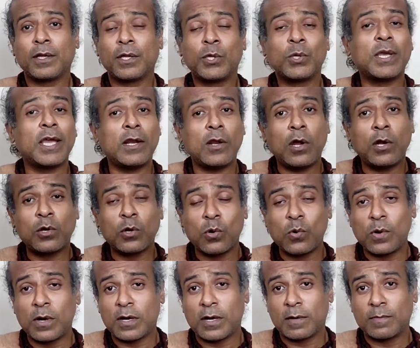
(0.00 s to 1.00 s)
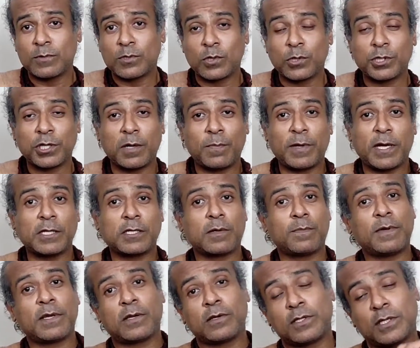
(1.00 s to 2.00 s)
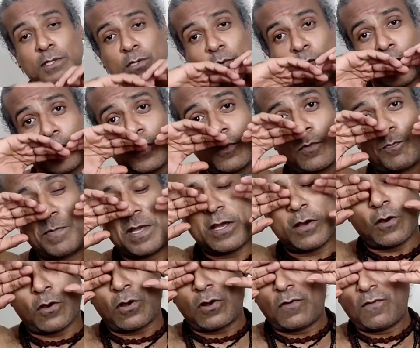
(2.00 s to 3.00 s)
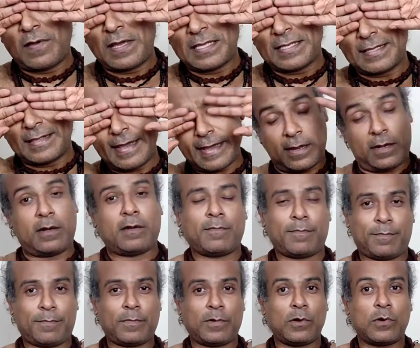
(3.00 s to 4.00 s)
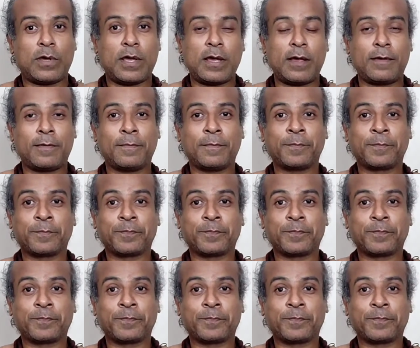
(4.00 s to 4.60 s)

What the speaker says: You cannot overcome social pressure because it's going to be always there. Okay?